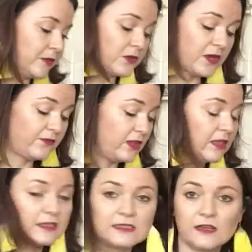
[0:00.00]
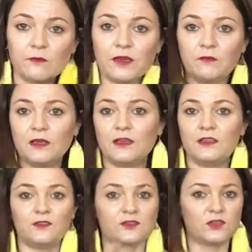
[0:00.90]
So everything is done by me,
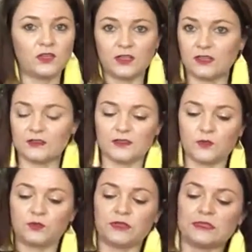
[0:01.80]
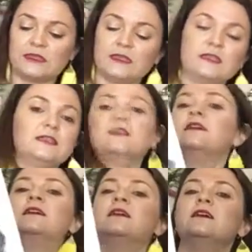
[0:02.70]
there's nothing that's printed.
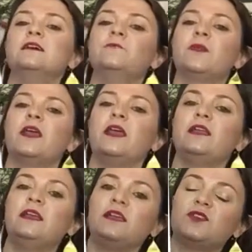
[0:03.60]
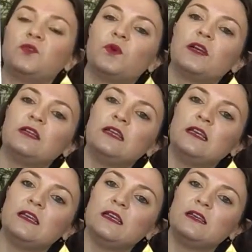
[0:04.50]
And each one
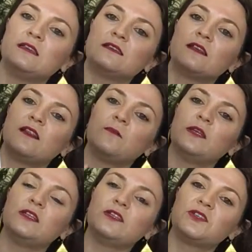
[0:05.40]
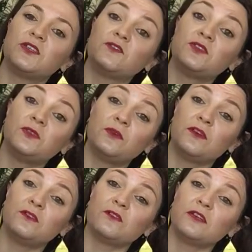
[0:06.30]
is limited edition of
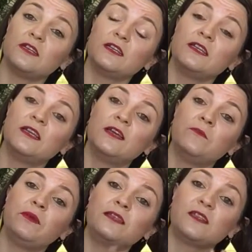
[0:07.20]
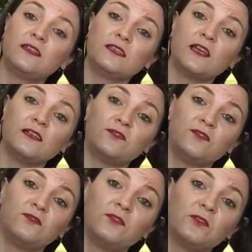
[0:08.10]
200 based on the 10
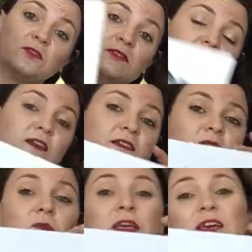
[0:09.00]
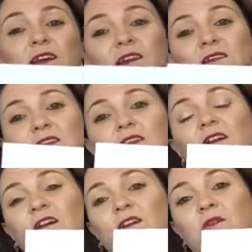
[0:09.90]
different floral designs. And because they're
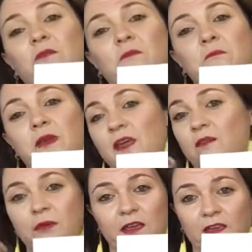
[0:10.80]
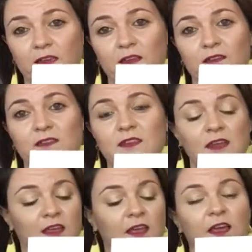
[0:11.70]
all made by hand,
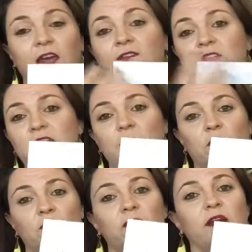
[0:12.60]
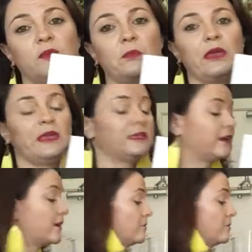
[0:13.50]
every time you apply the paint, it